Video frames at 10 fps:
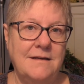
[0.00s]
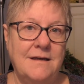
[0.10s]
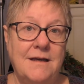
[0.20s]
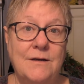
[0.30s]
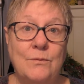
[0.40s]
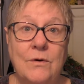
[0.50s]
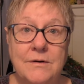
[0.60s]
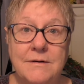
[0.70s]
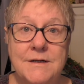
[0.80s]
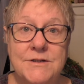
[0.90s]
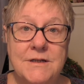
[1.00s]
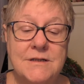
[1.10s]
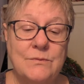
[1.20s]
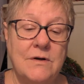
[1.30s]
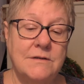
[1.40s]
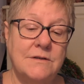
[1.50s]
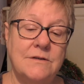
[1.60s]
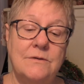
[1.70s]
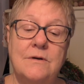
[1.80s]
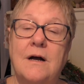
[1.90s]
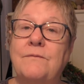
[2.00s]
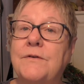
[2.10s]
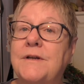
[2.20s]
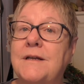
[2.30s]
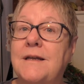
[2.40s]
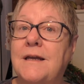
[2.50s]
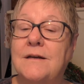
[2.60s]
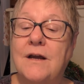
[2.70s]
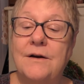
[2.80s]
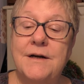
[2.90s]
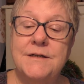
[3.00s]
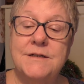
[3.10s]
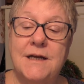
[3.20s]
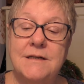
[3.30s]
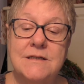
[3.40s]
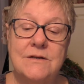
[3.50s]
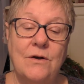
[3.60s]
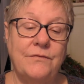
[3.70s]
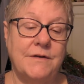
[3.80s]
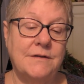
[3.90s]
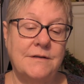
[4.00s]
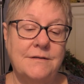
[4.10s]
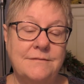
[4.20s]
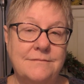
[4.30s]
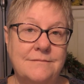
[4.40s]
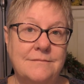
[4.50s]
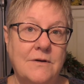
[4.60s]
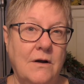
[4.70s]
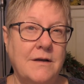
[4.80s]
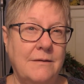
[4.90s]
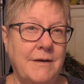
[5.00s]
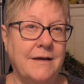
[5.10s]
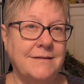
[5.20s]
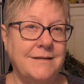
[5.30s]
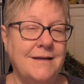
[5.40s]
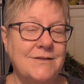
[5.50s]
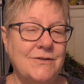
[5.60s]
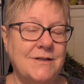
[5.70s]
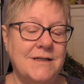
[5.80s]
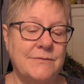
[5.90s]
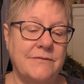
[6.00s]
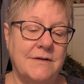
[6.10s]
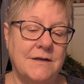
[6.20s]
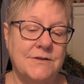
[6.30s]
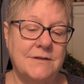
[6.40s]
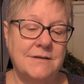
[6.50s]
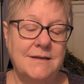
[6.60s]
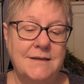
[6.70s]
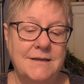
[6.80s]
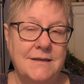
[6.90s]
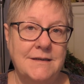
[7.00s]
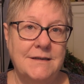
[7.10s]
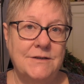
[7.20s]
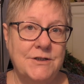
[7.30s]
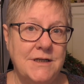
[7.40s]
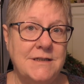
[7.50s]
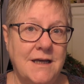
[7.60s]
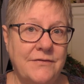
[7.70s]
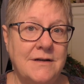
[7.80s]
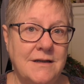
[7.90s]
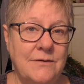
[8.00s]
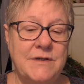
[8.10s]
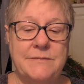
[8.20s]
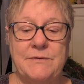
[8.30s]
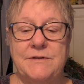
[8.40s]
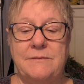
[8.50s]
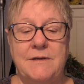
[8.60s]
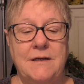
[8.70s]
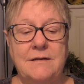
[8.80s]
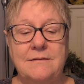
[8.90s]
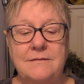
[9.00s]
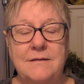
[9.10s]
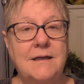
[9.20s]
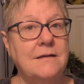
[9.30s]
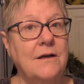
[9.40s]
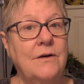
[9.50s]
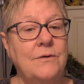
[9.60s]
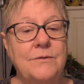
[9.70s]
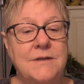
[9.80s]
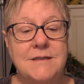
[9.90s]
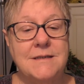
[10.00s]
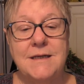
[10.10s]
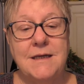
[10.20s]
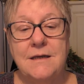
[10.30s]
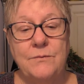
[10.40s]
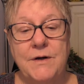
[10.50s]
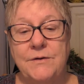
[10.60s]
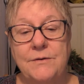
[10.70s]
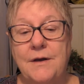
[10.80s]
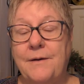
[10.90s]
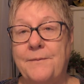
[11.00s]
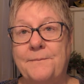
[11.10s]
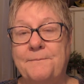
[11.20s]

And water, as she is wont to do, comforted, encouraged, and softened, harking back to yesterday's reflection. She definitely whispered to me, Let go to see where you go.